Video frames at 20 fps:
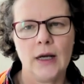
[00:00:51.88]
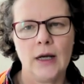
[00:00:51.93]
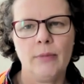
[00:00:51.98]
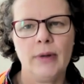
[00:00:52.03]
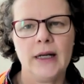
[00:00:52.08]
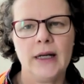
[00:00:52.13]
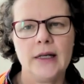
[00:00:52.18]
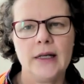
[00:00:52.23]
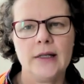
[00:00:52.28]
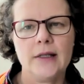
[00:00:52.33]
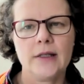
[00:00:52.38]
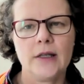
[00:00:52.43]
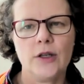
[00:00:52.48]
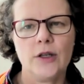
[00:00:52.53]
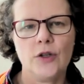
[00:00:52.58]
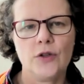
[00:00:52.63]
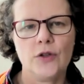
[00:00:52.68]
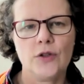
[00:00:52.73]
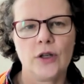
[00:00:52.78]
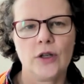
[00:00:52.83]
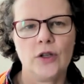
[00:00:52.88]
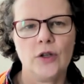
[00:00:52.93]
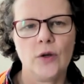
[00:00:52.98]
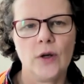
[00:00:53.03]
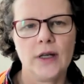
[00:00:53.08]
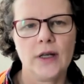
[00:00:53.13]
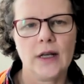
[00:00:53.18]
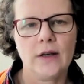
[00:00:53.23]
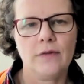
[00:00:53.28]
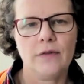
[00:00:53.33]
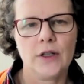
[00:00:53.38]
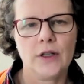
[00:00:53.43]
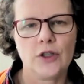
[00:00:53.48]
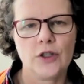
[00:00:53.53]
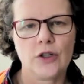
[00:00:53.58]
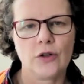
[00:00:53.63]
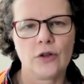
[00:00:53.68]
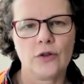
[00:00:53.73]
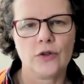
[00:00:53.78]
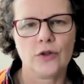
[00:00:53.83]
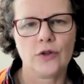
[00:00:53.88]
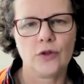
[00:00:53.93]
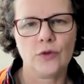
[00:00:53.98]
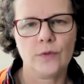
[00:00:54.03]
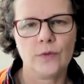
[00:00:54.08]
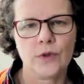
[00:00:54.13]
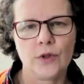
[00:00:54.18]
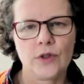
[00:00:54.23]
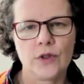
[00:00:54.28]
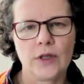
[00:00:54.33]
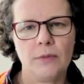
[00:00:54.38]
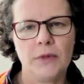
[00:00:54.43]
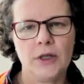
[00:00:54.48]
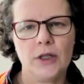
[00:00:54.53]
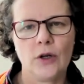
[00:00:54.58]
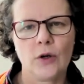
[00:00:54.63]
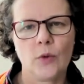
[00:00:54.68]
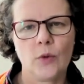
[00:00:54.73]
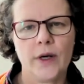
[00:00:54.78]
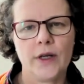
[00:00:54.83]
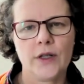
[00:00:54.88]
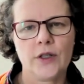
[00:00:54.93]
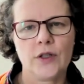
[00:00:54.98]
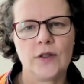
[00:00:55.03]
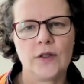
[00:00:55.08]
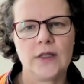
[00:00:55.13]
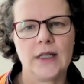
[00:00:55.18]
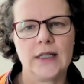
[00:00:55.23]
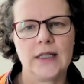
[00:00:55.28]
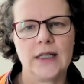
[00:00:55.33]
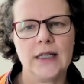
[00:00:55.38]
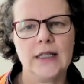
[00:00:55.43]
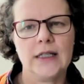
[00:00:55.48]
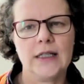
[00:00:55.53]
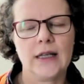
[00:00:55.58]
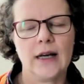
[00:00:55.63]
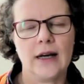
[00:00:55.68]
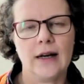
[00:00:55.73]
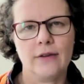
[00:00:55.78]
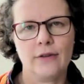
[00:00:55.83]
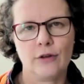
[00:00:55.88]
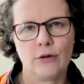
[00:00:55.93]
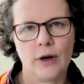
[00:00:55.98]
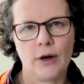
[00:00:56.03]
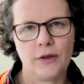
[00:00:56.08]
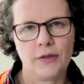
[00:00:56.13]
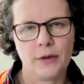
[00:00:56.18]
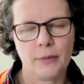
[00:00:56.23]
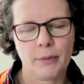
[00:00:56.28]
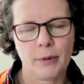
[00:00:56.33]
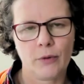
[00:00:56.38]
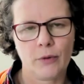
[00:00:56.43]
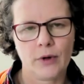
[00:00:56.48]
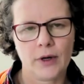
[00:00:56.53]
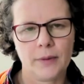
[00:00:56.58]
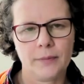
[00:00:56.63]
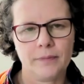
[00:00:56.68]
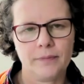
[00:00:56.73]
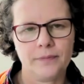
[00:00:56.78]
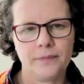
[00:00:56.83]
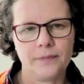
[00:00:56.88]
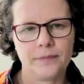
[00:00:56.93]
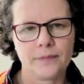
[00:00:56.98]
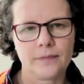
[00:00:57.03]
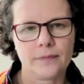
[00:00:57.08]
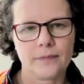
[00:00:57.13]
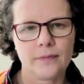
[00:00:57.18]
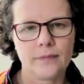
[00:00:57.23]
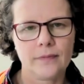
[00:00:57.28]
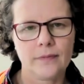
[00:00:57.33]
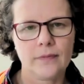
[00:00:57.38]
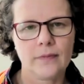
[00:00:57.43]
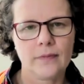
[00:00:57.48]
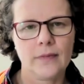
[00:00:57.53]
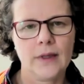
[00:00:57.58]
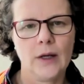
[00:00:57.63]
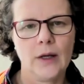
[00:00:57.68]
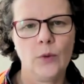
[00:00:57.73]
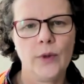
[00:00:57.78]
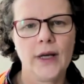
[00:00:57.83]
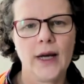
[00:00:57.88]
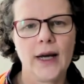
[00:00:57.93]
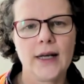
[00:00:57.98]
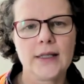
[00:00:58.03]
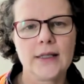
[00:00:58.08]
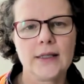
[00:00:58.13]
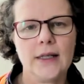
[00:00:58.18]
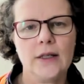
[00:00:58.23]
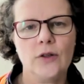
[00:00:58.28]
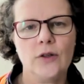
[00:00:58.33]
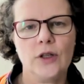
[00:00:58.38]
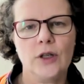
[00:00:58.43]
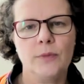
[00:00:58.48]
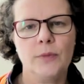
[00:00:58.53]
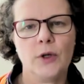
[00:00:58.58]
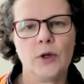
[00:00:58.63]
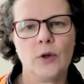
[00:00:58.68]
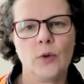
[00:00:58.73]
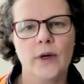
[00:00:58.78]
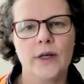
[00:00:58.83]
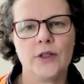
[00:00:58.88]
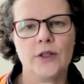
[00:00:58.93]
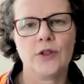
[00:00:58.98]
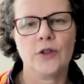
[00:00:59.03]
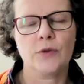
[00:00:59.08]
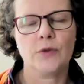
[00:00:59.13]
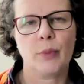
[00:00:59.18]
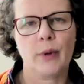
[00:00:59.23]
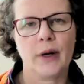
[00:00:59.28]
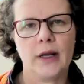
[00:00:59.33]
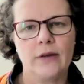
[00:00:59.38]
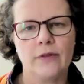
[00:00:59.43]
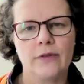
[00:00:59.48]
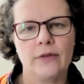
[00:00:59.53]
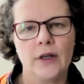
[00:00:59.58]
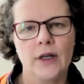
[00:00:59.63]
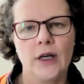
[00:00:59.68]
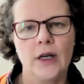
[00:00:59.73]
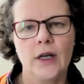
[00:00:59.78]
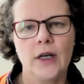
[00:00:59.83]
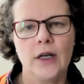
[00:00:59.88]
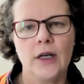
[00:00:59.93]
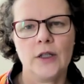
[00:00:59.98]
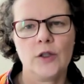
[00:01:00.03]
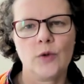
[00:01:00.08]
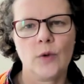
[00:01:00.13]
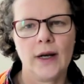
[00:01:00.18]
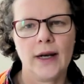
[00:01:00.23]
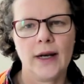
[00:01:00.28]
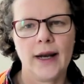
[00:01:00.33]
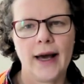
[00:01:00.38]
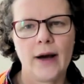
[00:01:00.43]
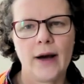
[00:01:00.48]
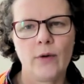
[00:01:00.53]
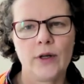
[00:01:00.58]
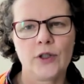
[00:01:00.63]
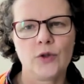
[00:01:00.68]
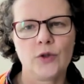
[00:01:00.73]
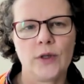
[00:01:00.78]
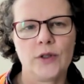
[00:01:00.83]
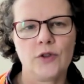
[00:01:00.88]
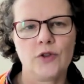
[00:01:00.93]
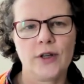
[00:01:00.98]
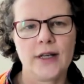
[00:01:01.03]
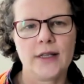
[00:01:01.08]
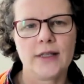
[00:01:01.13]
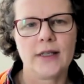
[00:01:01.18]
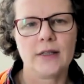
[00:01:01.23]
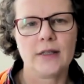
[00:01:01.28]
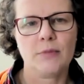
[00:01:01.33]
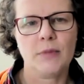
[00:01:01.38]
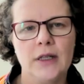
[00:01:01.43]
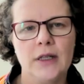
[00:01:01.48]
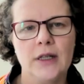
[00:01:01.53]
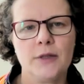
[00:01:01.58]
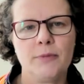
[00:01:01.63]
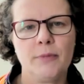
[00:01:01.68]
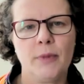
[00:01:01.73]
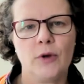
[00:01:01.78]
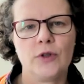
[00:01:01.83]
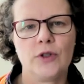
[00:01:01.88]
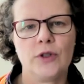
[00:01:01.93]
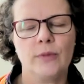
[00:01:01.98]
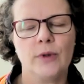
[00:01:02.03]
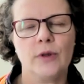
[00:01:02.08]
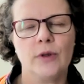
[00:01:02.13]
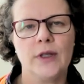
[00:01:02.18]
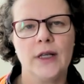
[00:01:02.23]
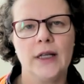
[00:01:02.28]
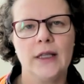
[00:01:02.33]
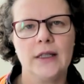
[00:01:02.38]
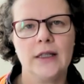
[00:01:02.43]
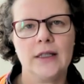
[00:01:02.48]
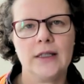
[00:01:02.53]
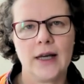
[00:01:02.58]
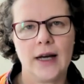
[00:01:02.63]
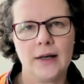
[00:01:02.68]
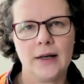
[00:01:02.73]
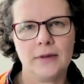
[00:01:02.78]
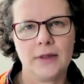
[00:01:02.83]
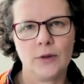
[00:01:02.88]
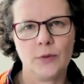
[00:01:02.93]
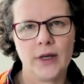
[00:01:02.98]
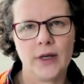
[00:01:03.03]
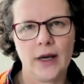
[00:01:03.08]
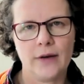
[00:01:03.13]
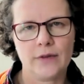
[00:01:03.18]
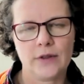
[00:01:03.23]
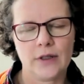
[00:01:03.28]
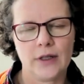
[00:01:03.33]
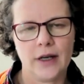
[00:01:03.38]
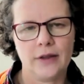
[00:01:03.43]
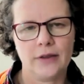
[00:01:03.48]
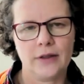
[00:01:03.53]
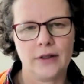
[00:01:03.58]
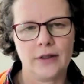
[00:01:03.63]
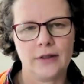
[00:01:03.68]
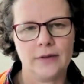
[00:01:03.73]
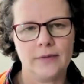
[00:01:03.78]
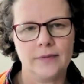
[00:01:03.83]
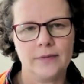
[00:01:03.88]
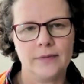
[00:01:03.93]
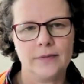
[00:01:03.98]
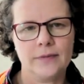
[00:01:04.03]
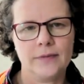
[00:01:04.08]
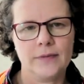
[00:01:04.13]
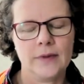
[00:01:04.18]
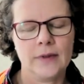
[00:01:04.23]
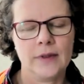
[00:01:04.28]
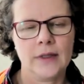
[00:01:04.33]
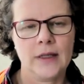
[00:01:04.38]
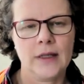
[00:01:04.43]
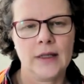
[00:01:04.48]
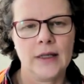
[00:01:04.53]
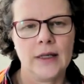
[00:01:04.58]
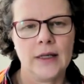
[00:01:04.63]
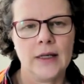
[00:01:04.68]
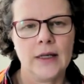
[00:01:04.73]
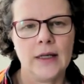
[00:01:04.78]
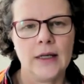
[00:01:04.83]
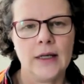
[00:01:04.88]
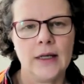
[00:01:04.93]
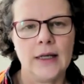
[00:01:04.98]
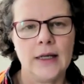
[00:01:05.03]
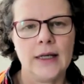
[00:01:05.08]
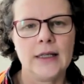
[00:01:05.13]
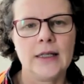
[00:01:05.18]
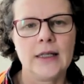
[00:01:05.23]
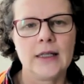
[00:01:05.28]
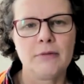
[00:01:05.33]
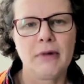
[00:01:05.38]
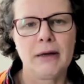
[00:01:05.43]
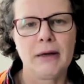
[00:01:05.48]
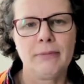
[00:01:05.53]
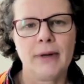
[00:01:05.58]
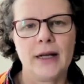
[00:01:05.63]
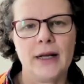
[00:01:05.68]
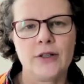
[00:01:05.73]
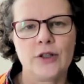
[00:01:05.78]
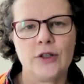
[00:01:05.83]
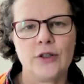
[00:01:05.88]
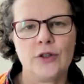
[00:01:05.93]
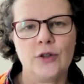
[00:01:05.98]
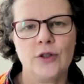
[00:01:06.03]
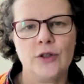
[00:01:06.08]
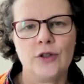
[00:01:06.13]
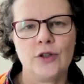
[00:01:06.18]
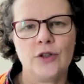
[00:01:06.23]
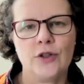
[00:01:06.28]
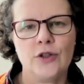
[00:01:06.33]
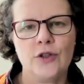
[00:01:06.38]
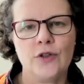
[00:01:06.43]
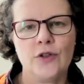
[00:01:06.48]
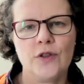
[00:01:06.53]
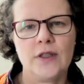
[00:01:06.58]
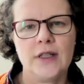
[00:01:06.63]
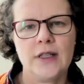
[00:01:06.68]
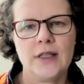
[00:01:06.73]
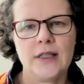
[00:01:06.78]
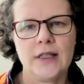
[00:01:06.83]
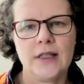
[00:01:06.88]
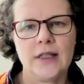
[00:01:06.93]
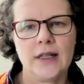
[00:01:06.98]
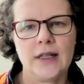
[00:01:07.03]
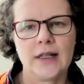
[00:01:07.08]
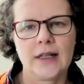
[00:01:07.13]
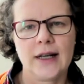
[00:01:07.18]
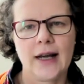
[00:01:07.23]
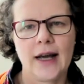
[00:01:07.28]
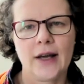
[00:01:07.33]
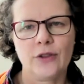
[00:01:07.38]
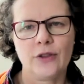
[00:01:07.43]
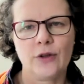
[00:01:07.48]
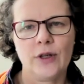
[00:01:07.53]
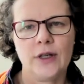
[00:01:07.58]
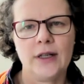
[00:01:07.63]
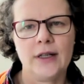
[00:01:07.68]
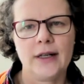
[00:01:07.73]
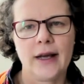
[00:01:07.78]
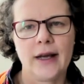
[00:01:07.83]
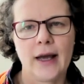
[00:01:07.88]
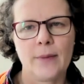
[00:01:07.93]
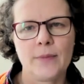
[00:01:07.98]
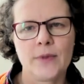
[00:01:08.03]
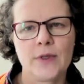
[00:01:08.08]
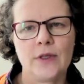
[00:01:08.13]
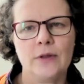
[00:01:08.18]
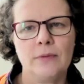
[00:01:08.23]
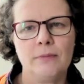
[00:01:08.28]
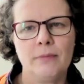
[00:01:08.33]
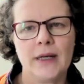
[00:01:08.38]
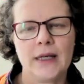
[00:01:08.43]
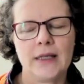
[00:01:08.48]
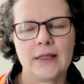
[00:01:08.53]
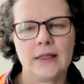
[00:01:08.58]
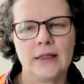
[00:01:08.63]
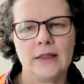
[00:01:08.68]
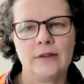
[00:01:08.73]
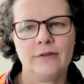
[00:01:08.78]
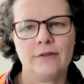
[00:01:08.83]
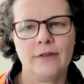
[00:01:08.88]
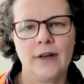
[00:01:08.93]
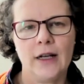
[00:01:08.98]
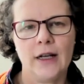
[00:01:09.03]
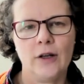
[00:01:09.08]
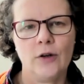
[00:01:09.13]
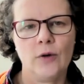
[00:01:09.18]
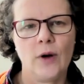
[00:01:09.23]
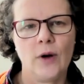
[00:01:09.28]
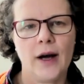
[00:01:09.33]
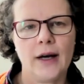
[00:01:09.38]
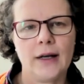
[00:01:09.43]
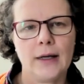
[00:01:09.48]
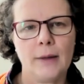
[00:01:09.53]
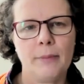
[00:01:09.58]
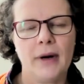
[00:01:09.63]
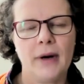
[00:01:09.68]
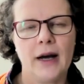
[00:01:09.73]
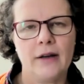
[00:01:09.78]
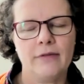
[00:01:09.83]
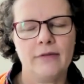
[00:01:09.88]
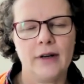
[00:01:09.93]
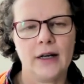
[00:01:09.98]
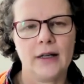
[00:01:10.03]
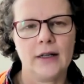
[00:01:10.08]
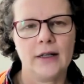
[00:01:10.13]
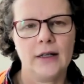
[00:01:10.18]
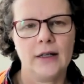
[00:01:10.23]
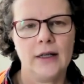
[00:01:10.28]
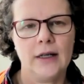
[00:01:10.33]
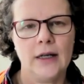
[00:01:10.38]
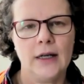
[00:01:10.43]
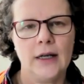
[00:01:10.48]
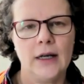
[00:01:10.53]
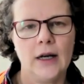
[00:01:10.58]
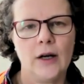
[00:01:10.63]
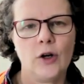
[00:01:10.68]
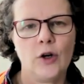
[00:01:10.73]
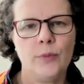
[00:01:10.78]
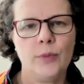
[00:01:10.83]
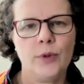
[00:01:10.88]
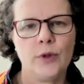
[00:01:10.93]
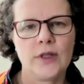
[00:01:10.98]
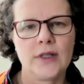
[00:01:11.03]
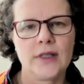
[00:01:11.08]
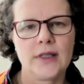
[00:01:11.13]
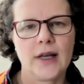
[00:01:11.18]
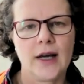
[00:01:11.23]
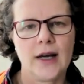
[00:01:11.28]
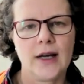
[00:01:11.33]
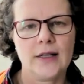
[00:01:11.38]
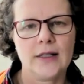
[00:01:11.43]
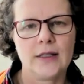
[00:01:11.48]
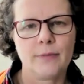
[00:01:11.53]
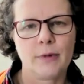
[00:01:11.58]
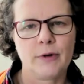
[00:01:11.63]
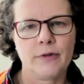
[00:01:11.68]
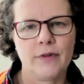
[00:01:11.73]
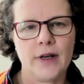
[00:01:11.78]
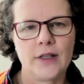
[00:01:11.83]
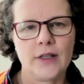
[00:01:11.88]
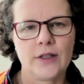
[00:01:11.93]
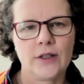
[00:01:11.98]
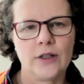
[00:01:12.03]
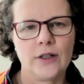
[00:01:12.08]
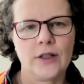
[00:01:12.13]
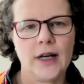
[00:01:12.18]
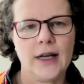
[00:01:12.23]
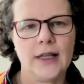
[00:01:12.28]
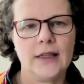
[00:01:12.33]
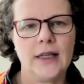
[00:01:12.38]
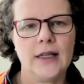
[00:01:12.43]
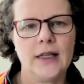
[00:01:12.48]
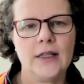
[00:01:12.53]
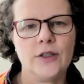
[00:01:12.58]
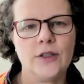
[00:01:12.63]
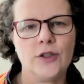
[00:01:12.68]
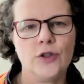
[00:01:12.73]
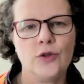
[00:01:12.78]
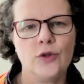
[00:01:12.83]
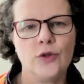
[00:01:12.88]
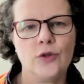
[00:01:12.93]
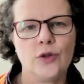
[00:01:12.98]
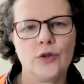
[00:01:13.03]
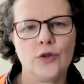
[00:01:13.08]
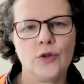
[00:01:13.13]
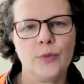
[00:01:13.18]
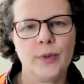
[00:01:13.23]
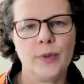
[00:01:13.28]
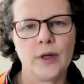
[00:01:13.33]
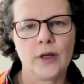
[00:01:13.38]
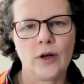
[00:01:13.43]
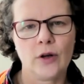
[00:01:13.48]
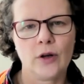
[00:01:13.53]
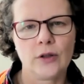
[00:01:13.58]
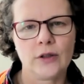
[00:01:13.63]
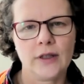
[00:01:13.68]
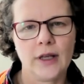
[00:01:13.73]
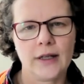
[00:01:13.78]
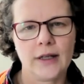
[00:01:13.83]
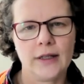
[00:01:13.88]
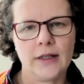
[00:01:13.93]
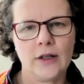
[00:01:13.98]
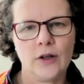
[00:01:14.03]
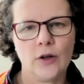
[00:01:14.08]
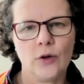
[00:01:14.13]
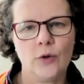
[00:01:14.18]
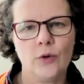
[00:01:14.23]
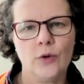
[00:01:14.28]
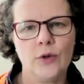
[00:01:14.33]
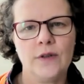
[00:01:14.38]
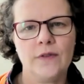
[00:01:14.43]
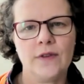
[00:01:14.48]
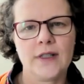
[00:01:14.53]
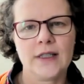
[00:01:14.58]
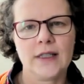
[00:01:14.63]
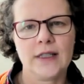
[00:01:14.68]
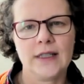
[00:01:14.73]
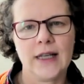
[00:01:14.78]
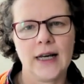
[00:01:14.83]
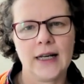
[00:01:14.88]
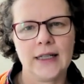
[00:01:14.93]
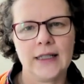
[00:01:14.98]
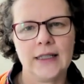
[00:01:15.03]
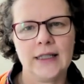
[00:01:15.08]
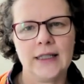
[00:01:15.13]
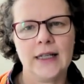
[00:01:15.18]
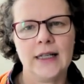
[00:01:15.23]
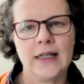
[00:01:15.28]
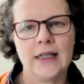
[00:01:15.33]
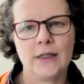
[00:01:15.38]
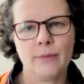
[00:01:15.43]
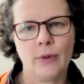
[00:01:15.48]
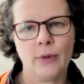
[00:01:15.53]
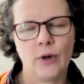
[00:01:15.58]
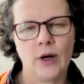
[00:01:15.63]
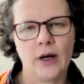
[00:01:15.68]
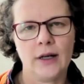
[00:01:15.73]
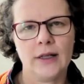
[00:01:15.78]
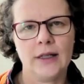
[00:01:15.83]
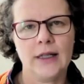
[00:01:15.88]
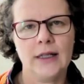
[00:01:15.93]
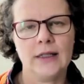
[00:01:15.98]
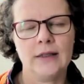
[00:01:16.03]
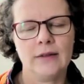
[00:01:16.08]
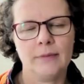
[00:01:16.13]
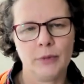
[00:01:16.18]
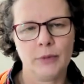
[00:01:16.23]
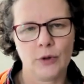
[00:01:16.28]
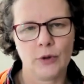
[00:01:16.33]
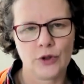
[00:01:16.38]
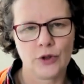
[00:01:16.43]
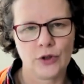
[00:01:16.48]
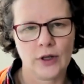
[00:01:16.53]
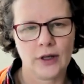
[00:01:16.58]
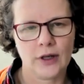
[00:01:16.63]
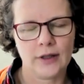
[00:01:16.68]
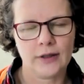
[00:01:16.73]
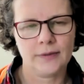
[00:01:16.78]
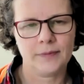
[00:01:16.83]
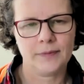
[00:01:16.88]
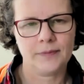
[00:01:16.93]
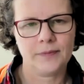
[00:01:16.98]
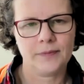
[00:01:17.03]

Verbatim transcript: Please use the Q&A feature on Zoom to submit your questions at any time throughout the program. We ask that you keep your questions brief to allow us to address as as possible in the time that we have together. It is my pleasure to introduce this year Katherine Hampson Bessell Fellow Ana Paiva, a computer science professor at the Instituto Superior Técnico Universidade de Lisboa in Portugal.